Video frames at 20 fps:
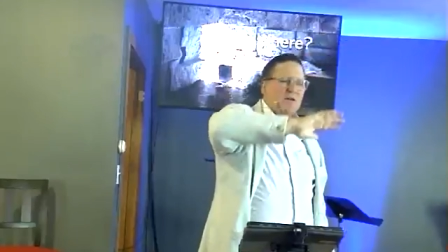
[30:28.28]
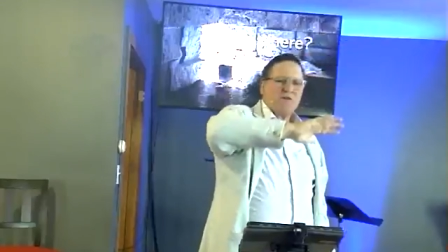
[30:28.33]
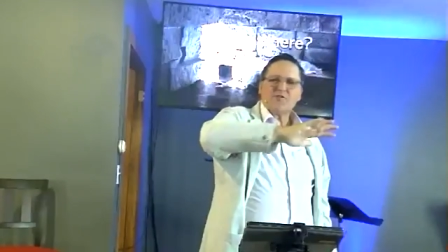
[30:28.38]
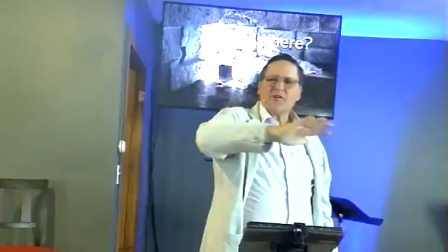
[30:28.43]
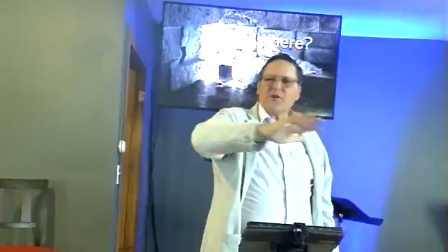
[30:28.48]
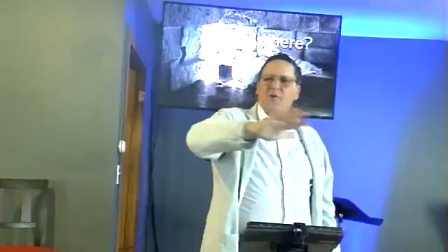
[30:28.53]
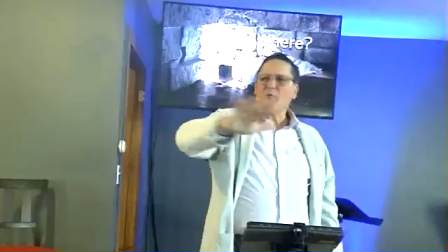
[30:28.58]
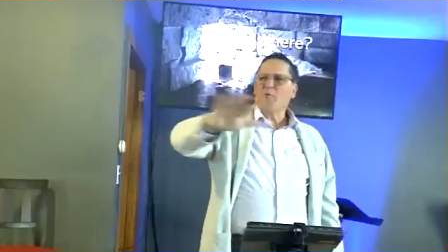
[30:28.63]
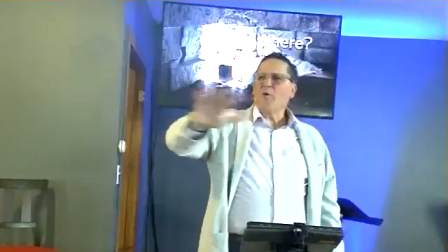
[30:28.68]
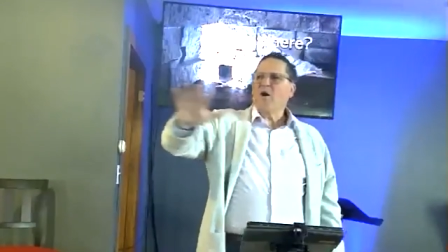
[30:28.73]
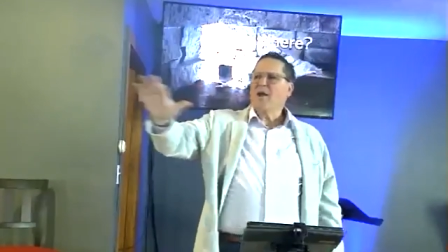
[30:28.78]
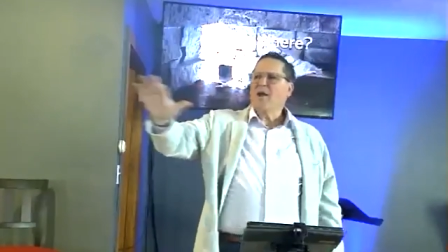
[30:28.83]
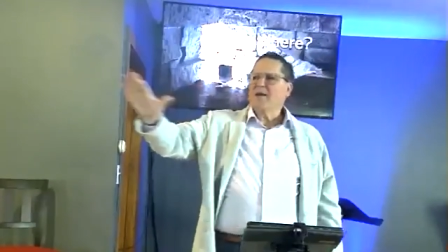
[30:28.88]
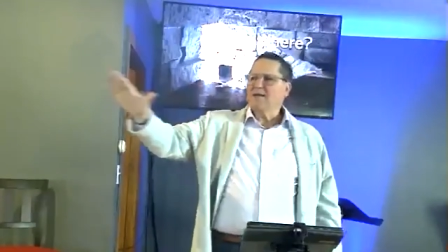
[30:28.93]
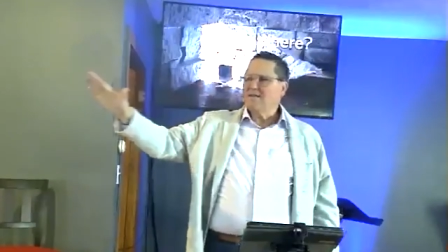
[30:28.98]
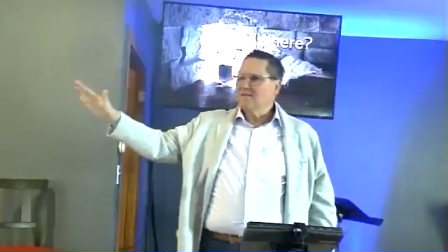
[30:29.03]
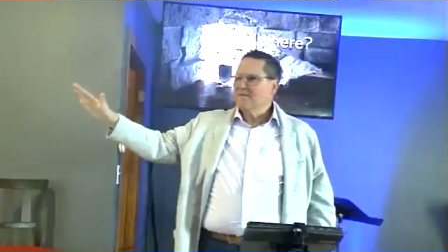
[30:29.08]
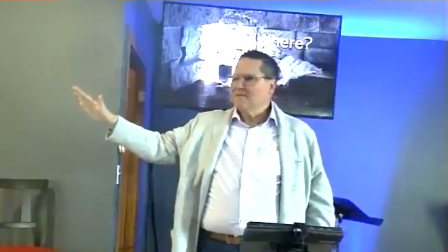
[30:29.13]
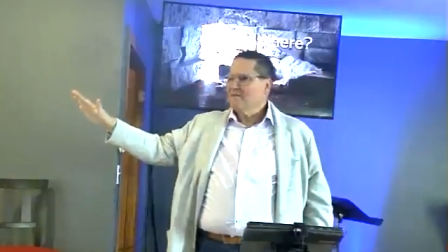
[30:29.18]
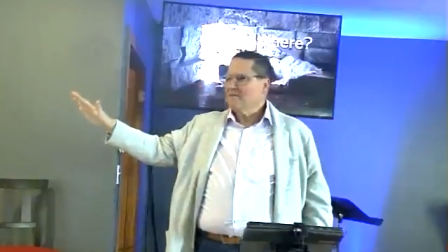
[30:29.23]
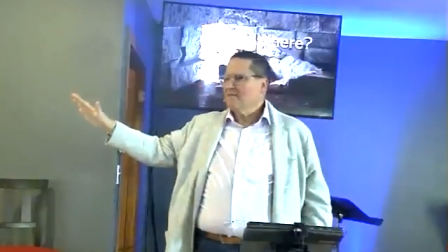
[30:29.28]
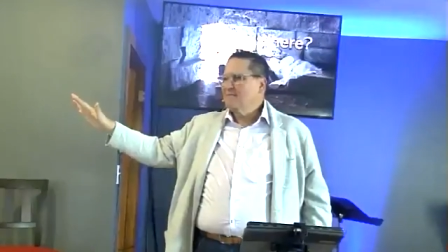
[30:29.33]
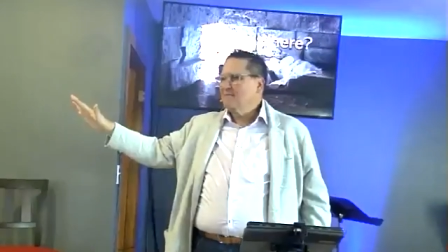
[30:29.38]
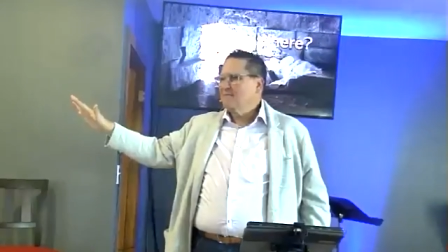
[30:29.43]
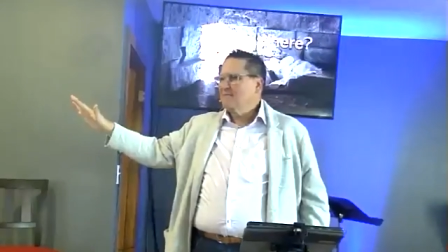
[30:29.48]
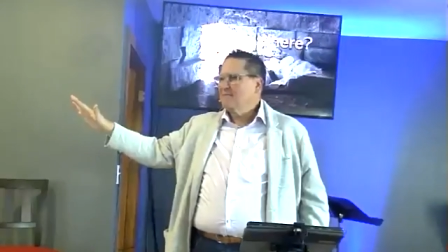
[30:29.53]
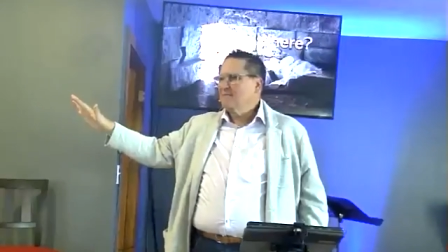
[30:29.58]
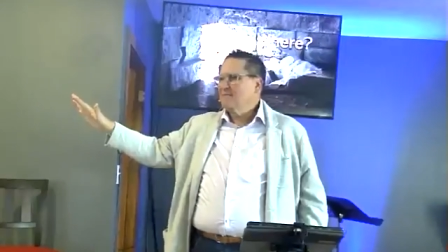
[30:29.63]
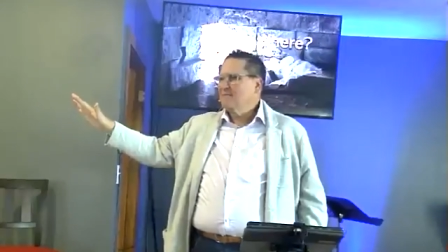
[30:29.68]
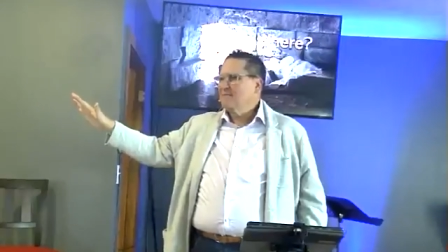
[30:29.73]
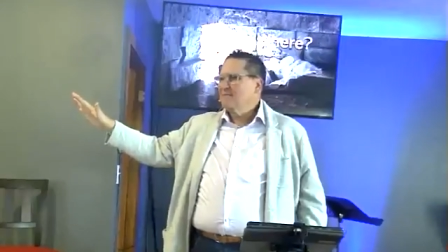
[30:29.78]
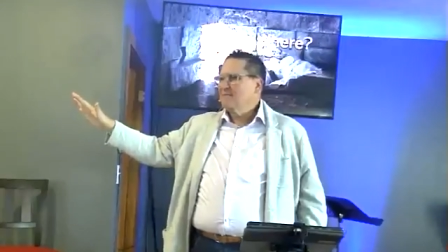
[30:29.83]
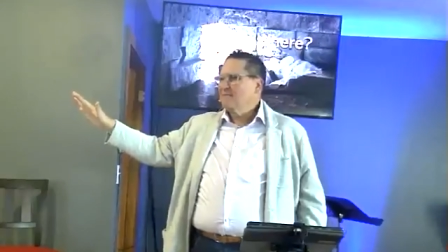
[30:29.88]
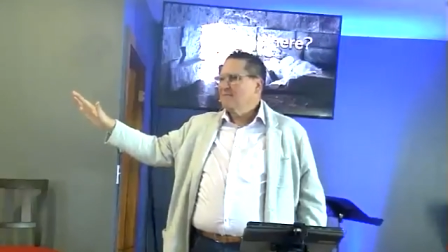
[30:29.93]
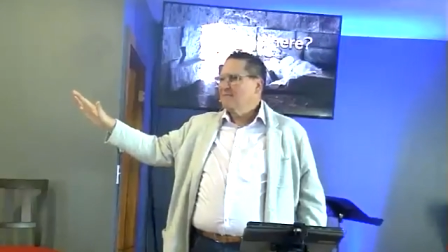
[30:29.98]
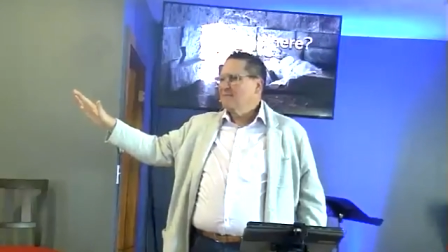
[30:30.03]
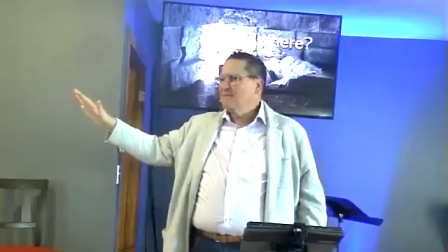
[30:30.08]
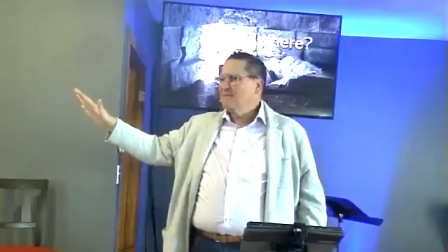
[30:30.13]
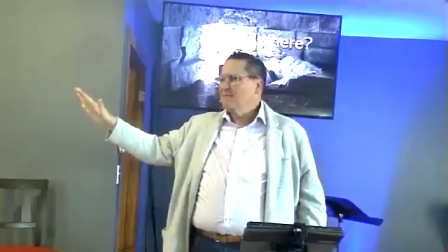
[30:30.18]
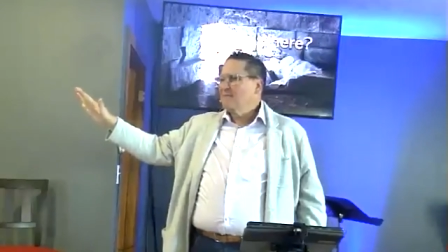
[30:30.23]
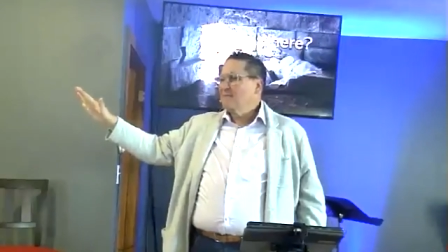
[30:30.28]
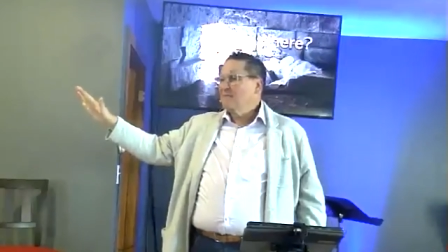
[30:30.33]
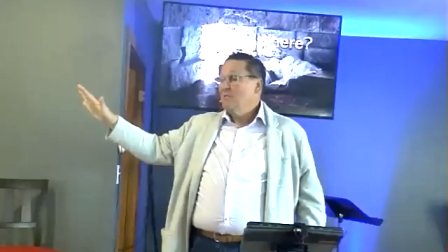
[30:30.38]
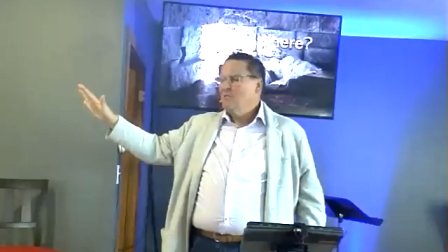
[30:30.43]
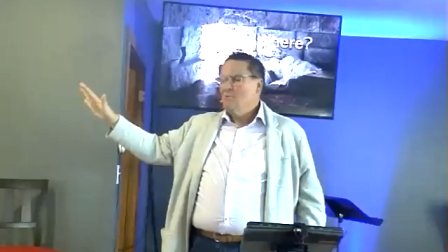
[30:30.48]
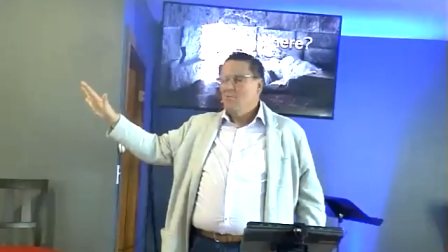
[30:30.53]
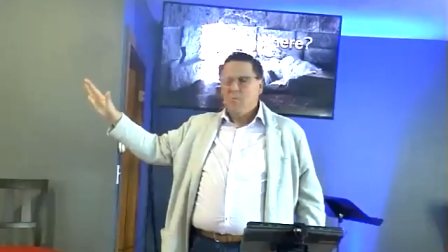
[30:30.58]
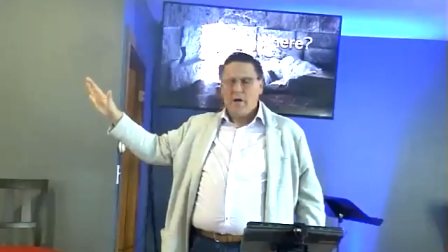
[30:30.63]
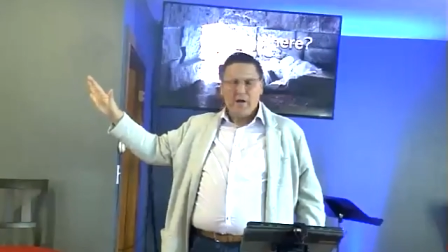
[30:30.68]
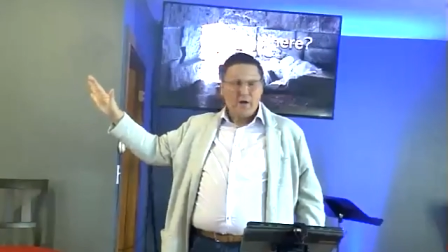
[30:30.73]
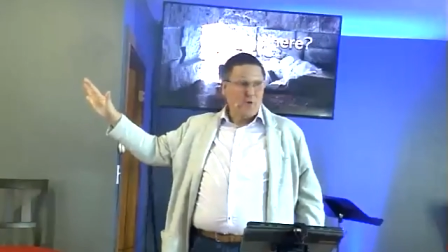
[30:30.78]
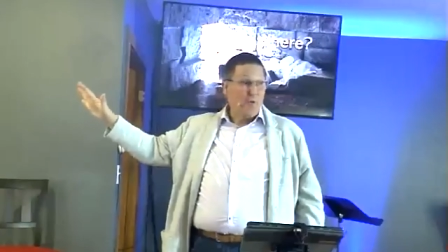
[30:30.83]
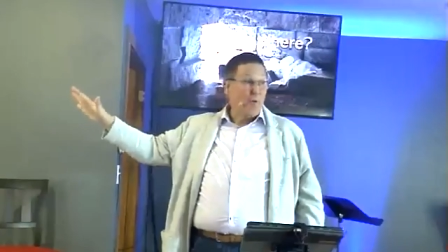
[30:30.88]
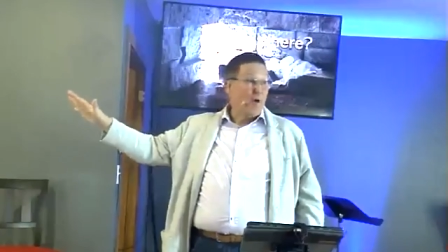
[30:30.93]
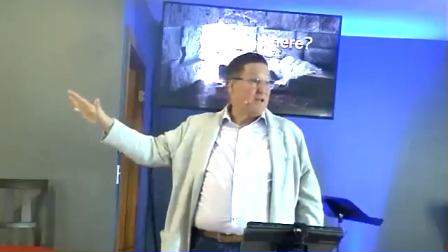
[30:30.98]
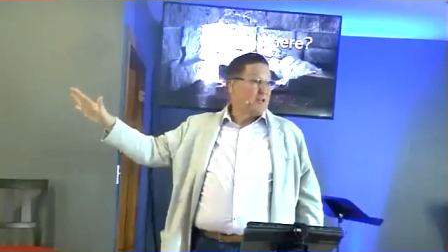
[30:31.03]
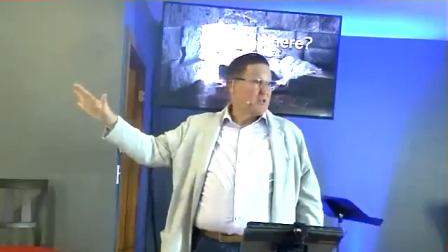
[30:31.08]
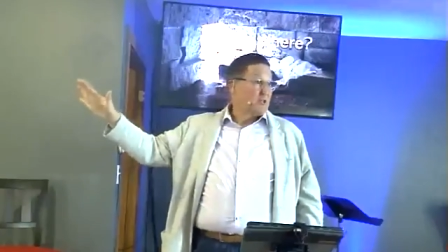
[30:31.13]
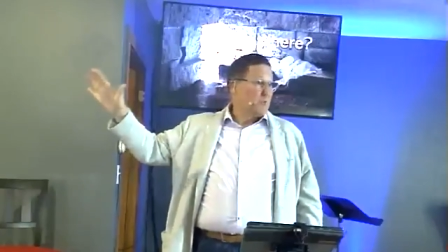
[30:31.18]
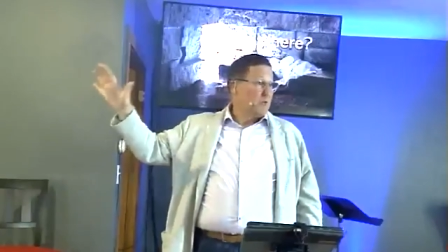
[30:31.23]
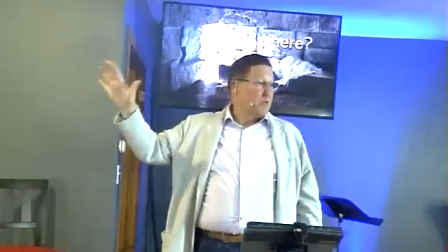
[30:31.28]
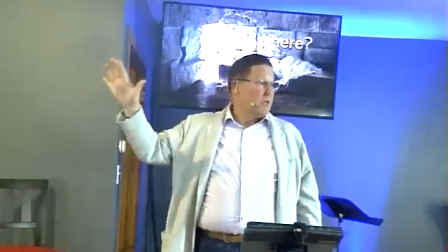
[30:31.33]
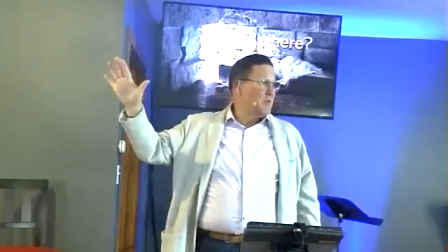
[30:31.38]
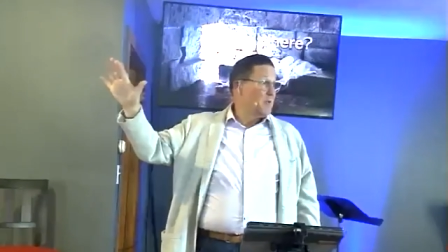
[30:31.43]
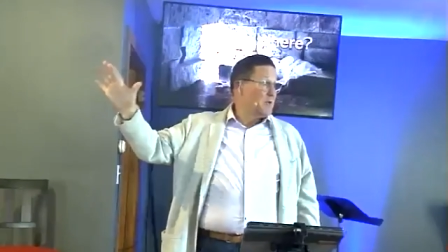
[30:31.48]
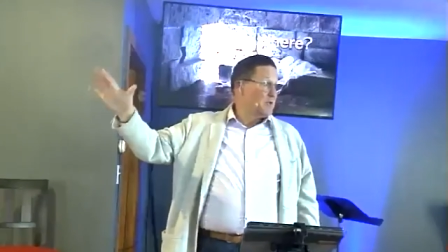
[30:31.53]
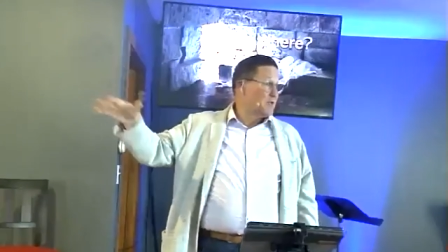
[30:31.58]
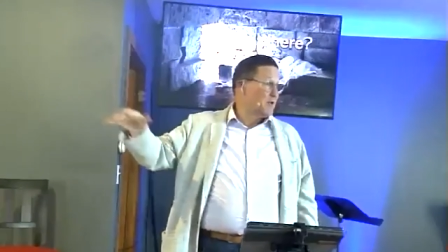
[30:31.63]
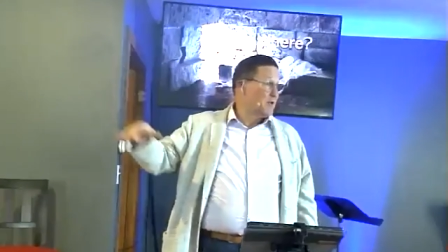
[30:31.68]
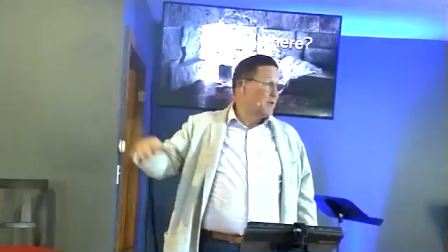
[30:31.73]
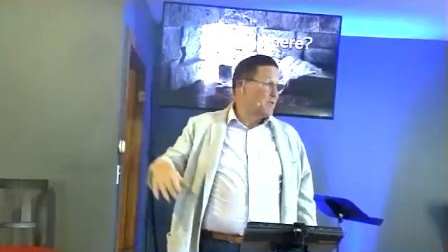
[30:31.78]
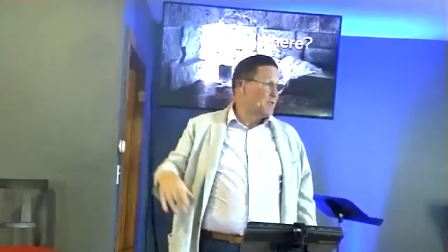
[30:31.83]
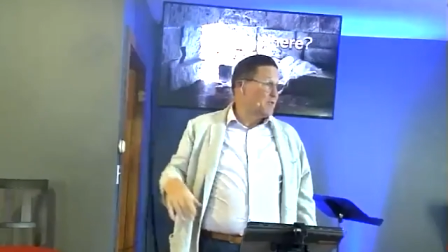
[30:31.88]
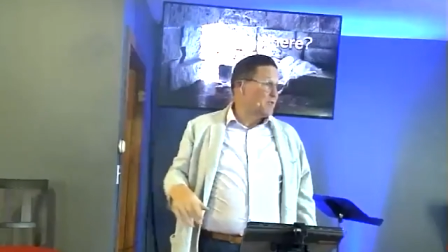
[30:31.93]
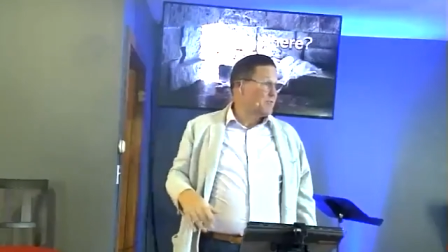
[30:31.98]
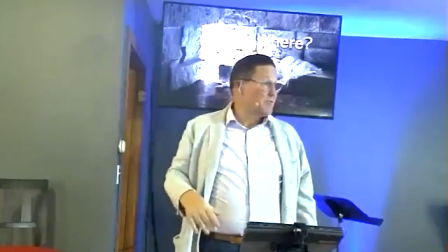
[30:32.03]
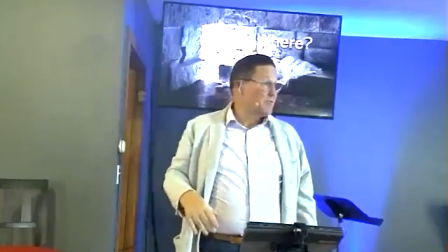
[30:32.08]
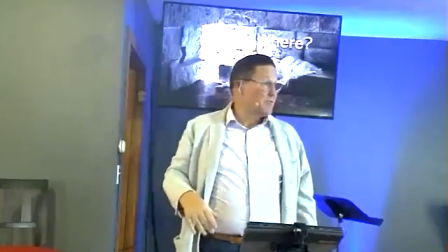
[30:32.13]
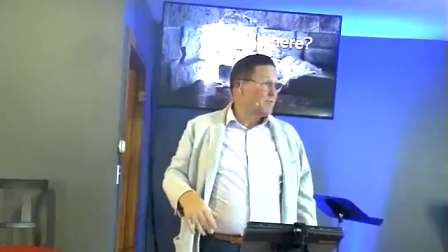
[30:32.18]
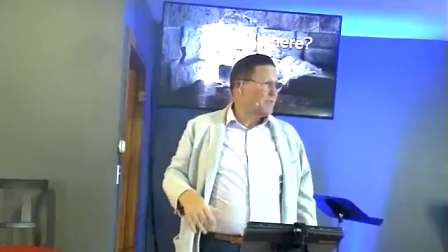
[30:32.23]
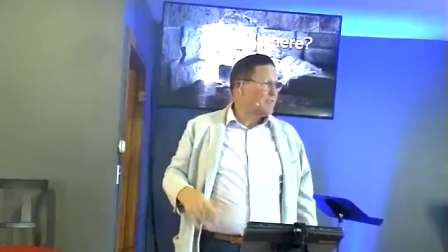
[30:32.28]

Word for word: be set aright by Christ when he returns.